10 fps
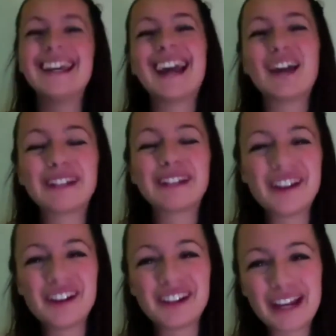And when I
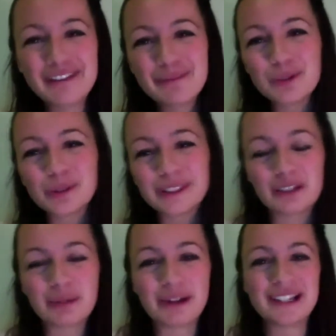heard Avram talking
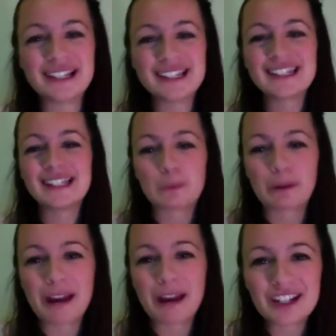about his
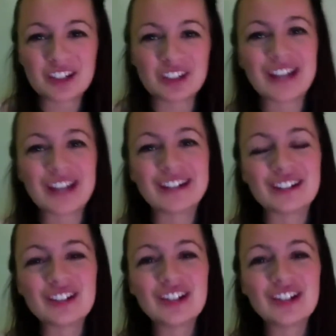inspirACTION challenge,